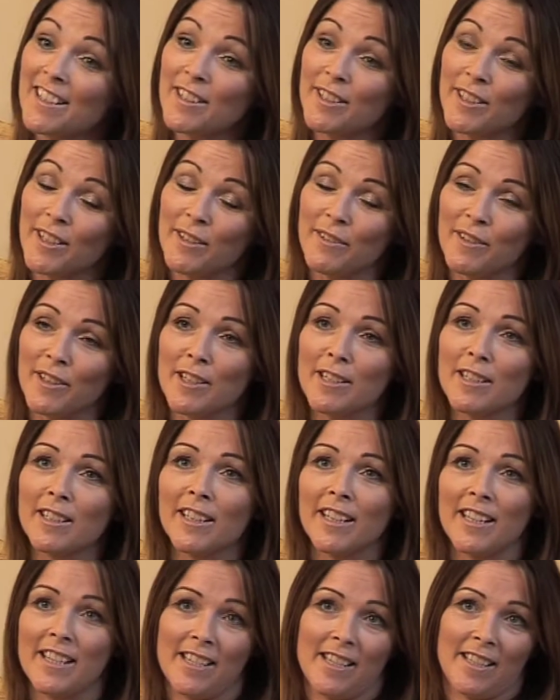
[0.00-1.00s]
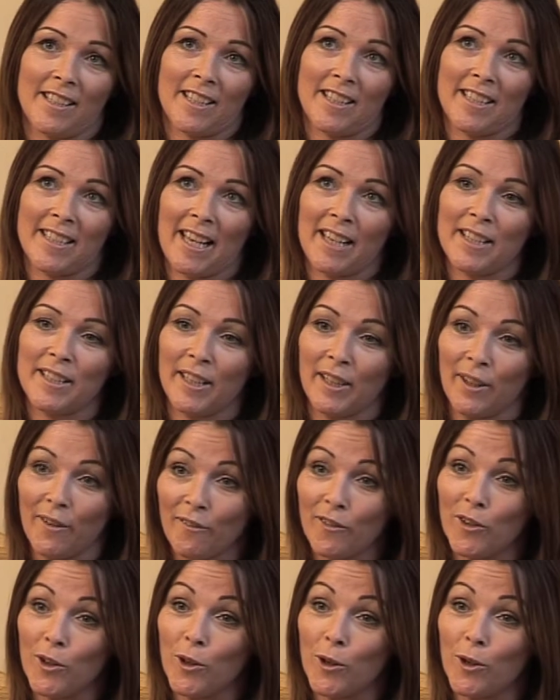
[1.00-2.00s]
Service is a setting
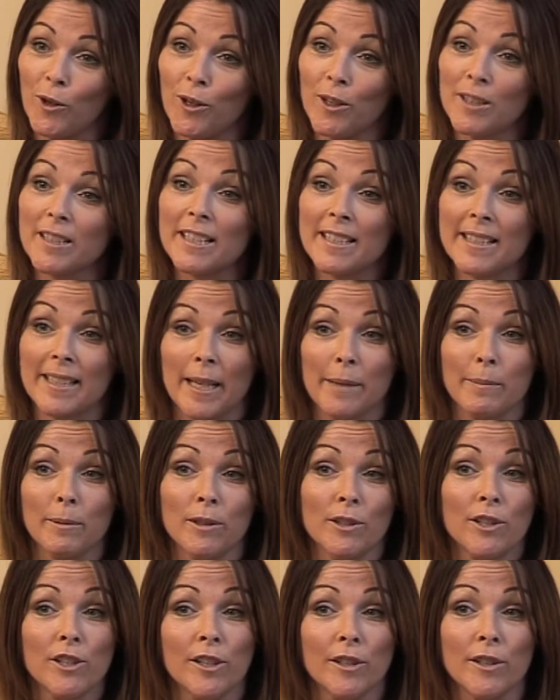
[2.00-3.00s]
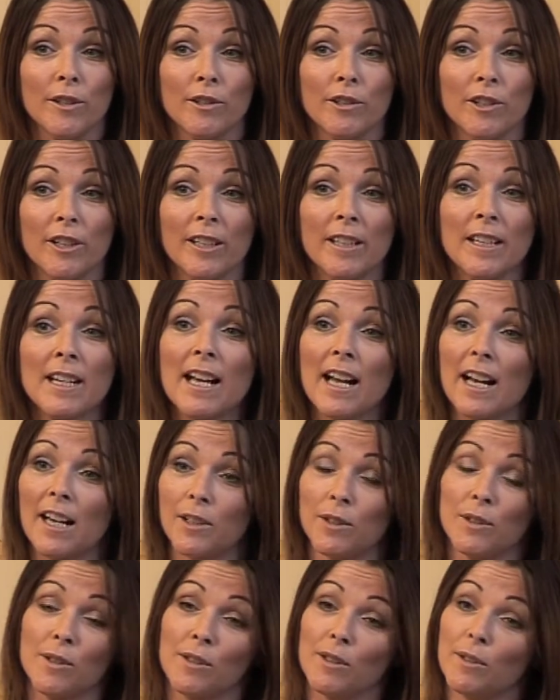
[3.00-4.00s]
for disabled children
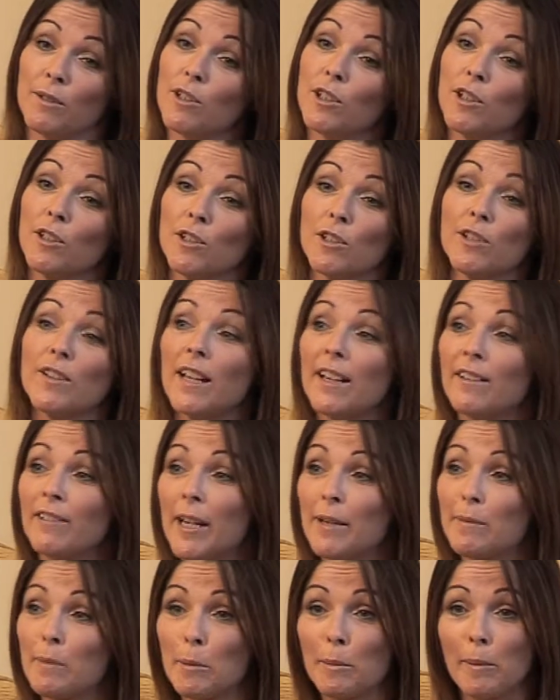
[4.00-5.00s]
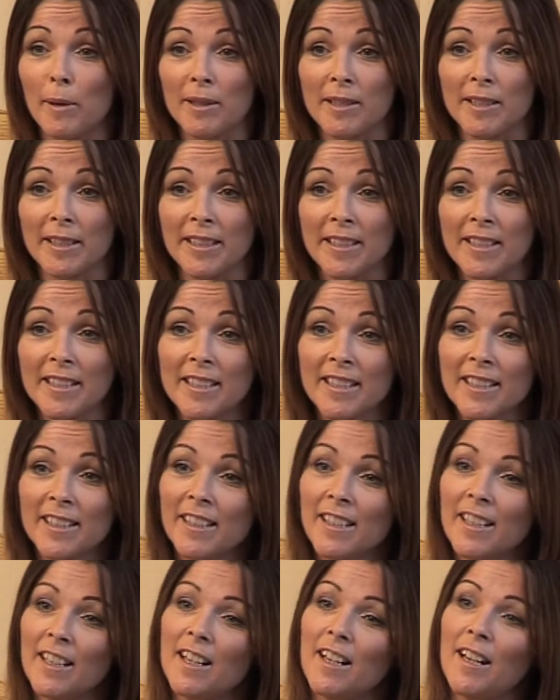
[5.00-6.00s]
and also children that are able-bodied.
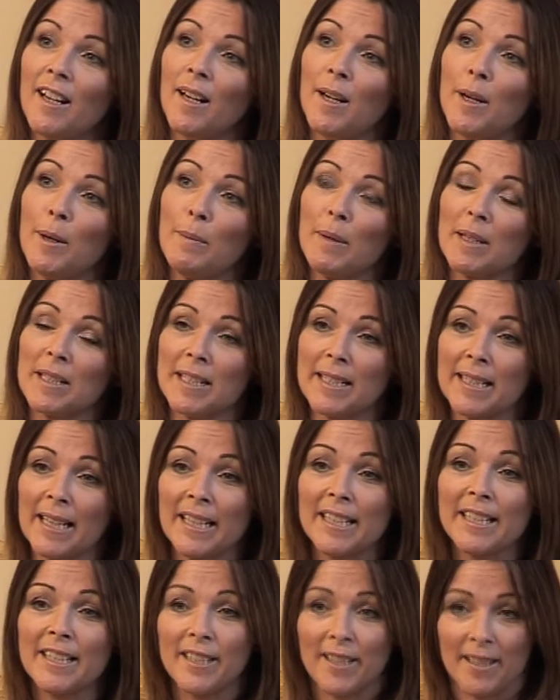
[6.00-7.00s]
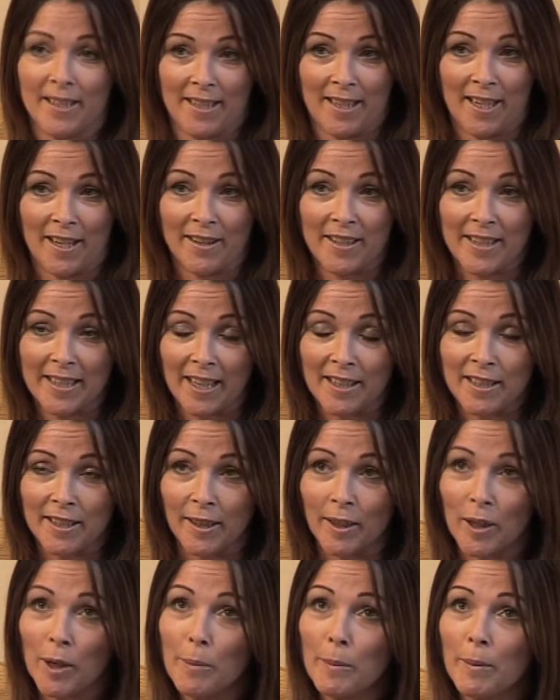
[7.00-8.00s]
I decided to start the
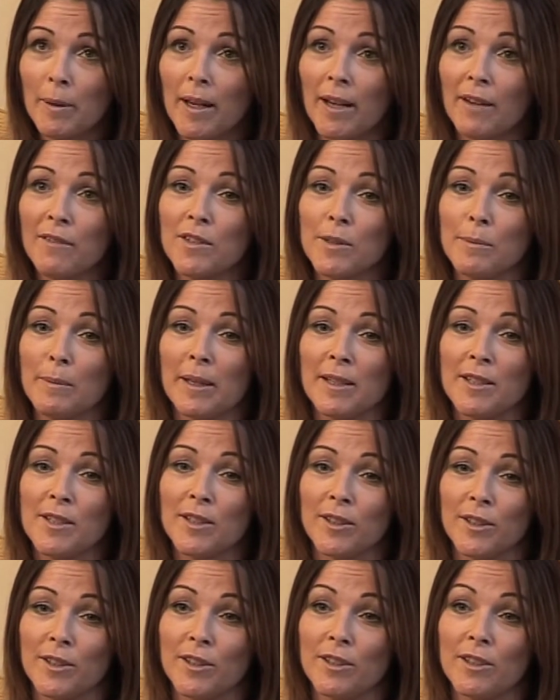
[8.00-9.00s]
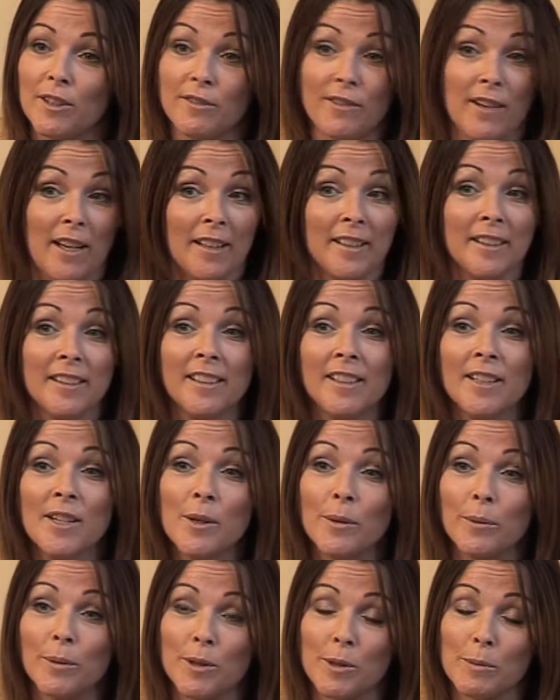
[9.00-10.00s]
setting up after my son Dovan
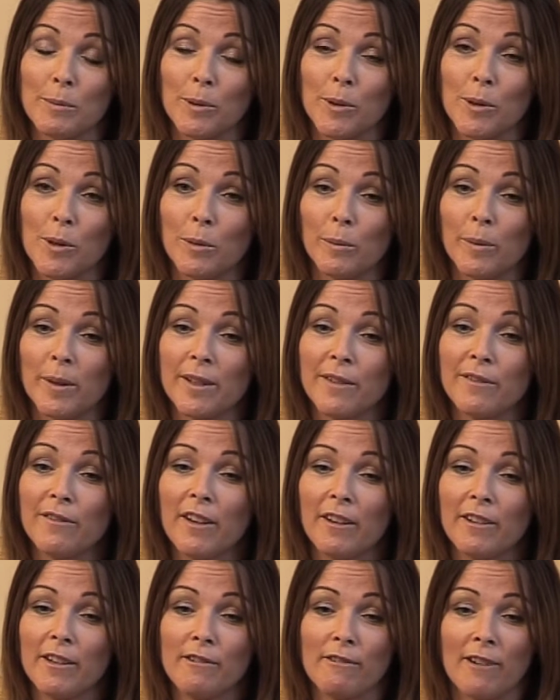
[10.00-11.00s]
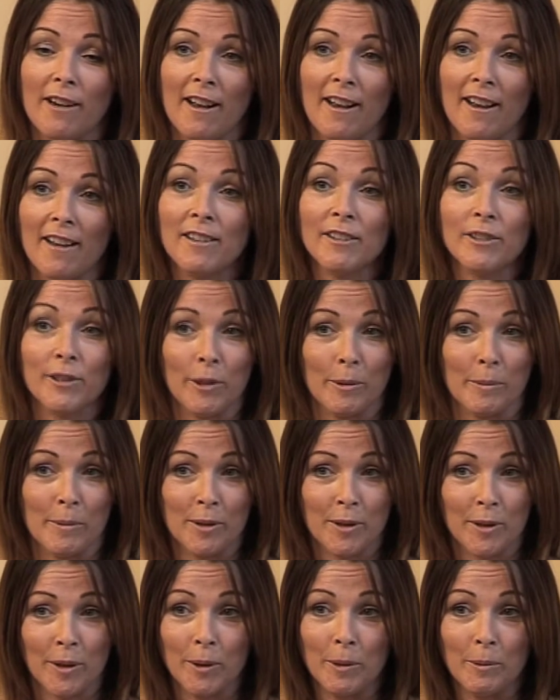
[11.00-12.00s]
was born with a very rare
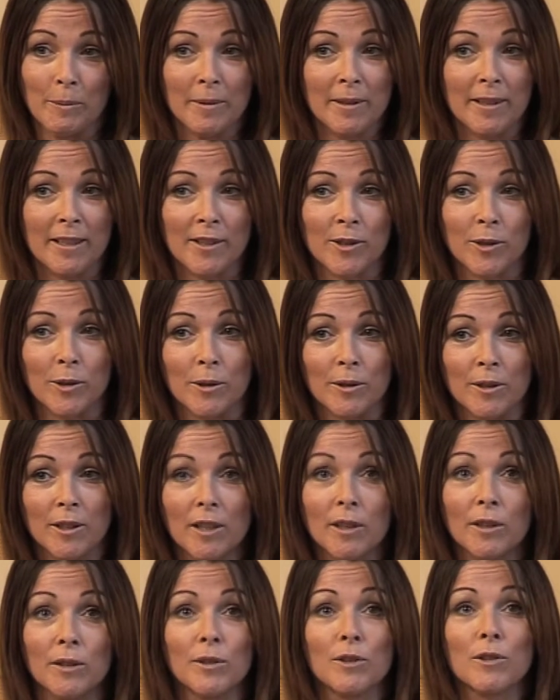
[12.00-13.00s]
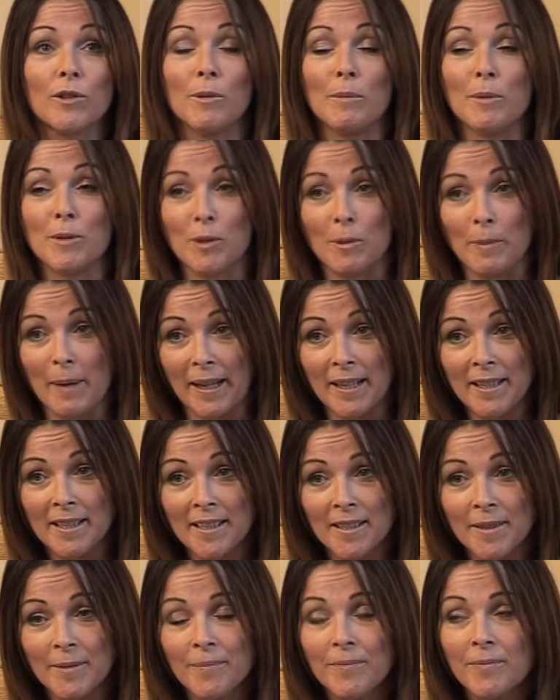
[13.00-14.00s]
chromosome disorder called chromosome
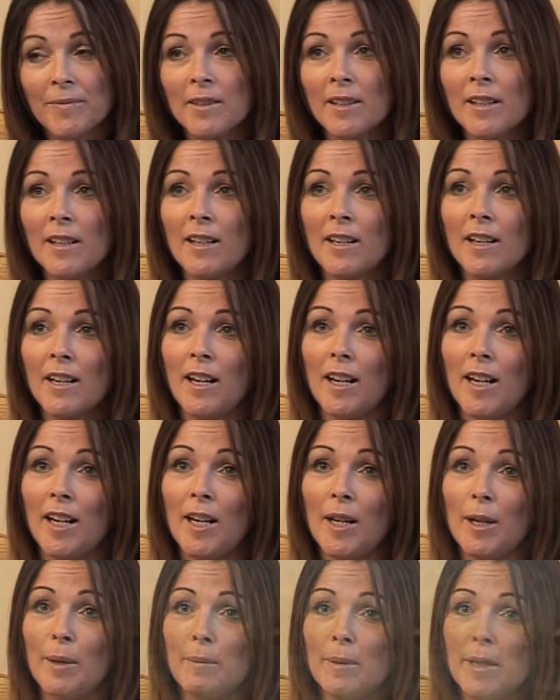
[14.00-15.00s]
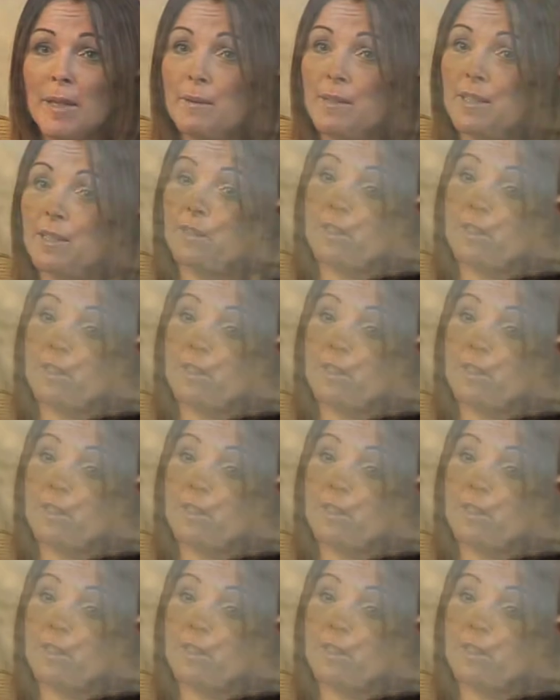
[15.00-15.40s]
8. He was the